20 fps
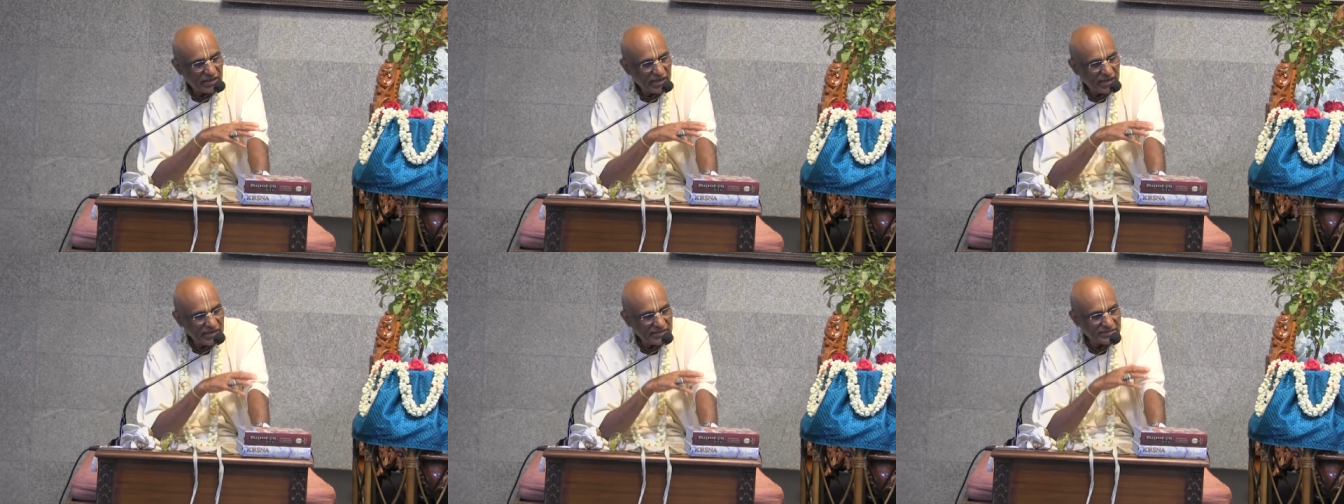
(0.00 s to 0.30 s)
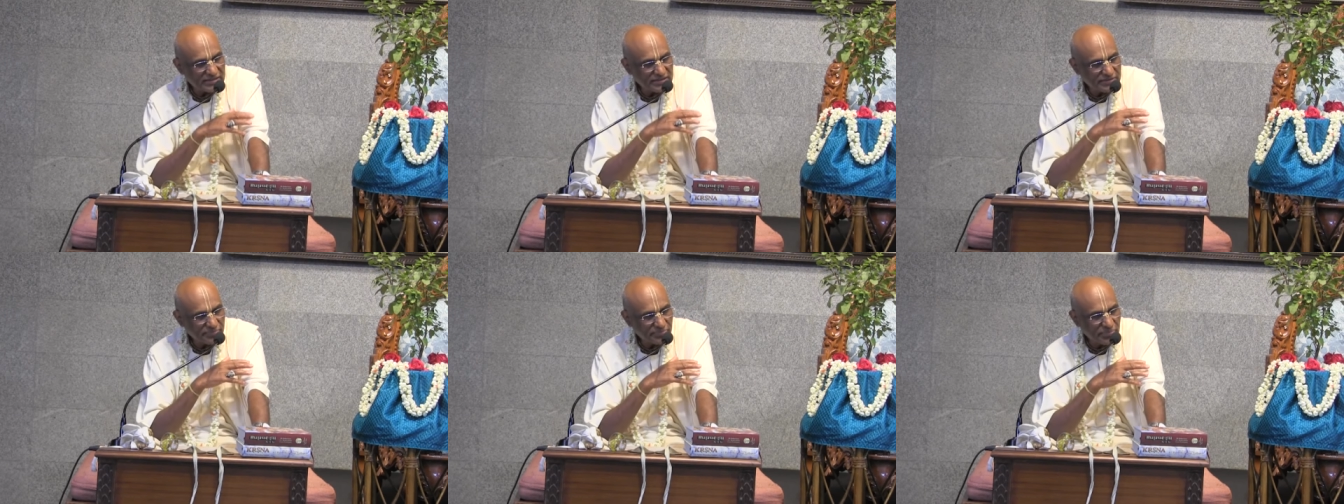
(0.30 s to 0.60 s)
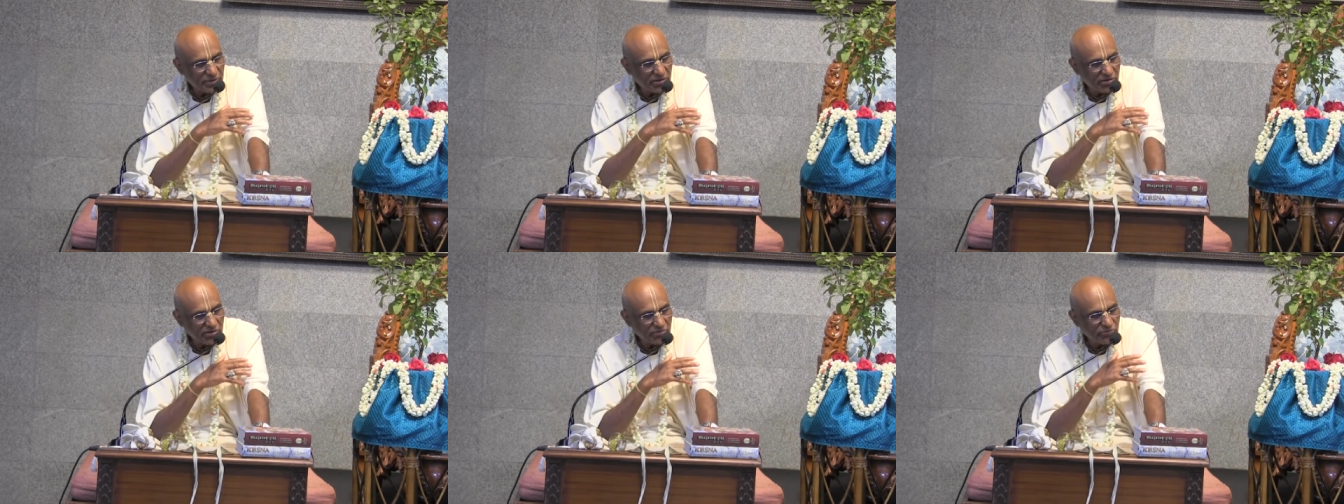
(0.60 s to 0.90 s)
has a
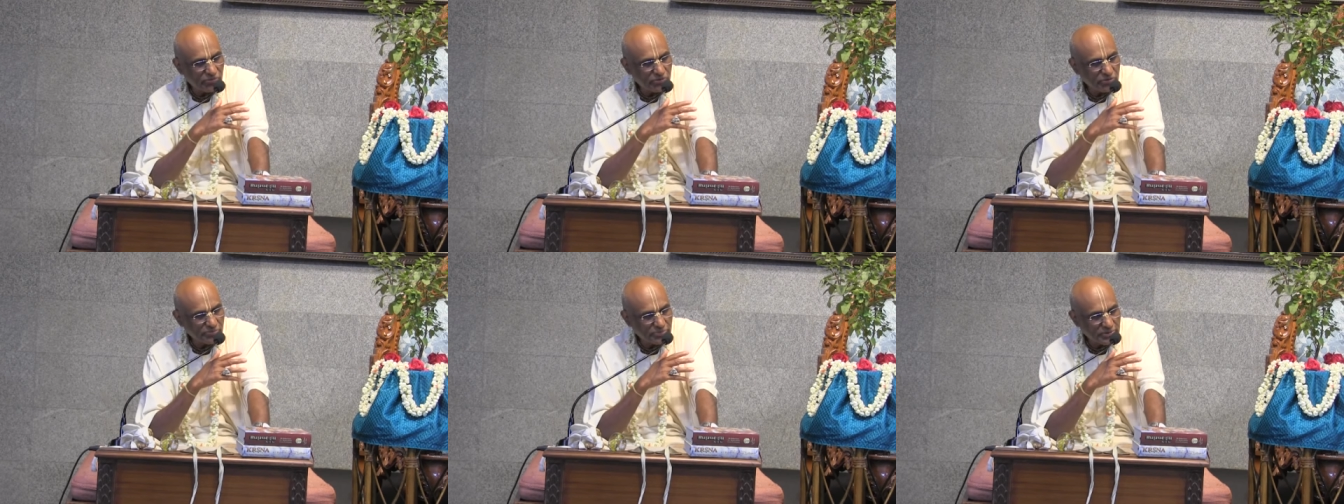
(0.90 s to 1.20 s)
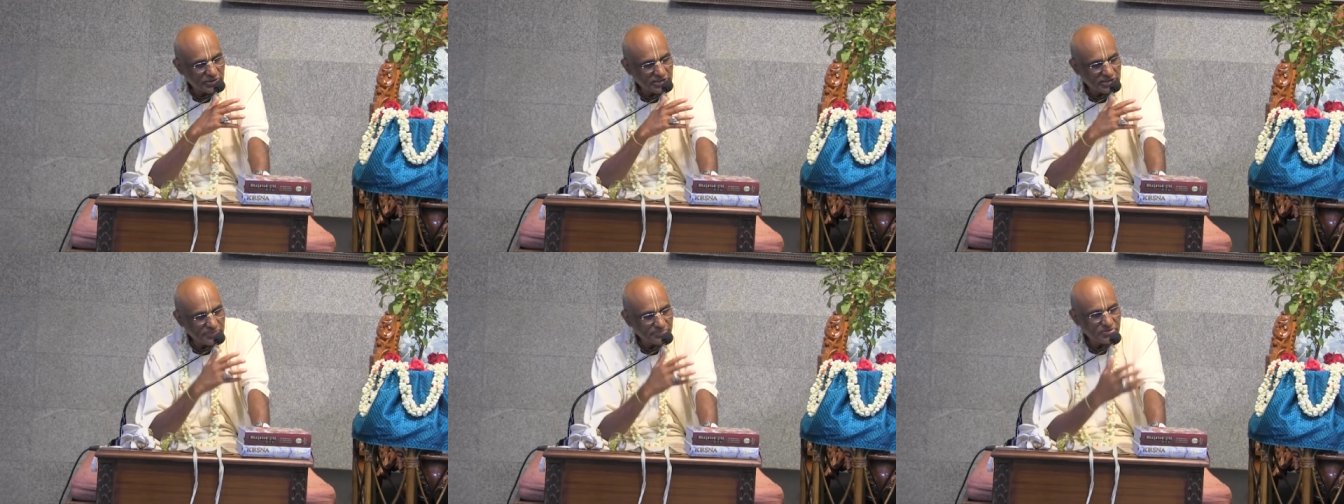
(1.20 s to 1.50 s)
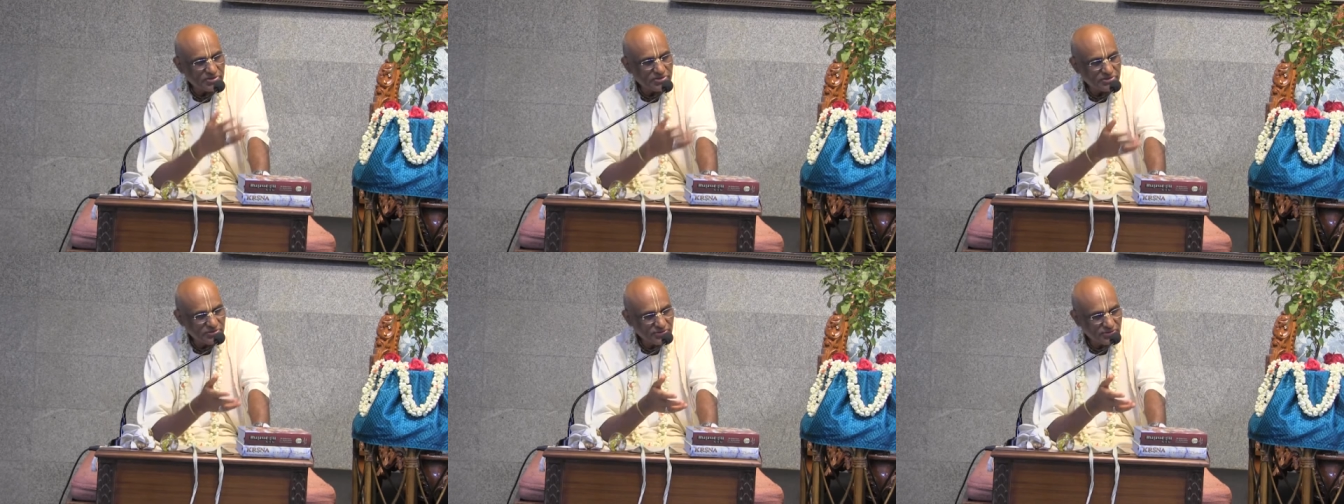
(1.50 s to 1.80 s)
powerful
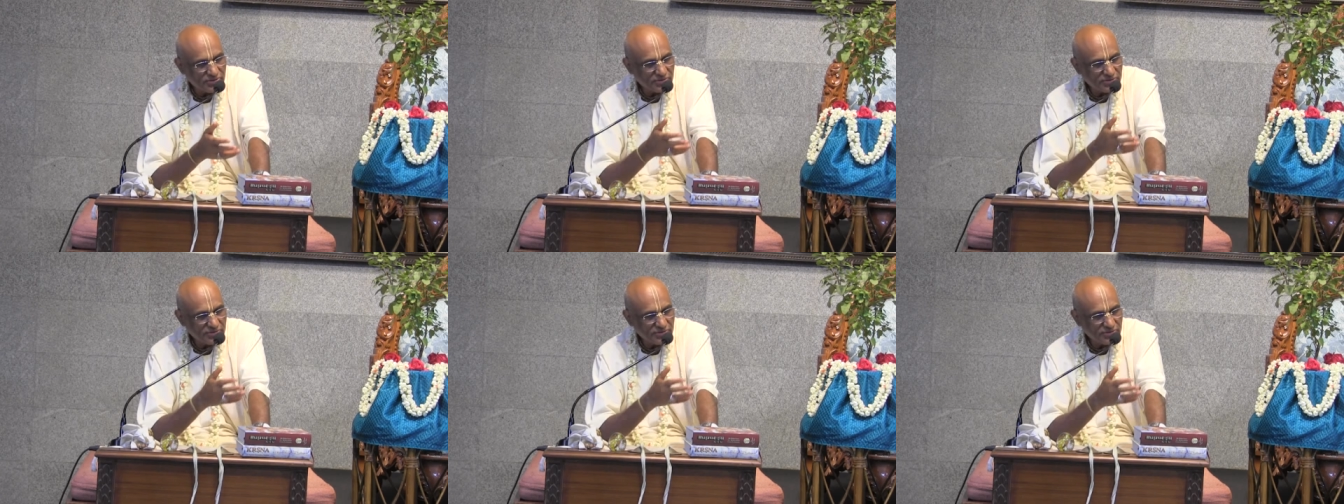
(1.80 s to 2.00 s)
perception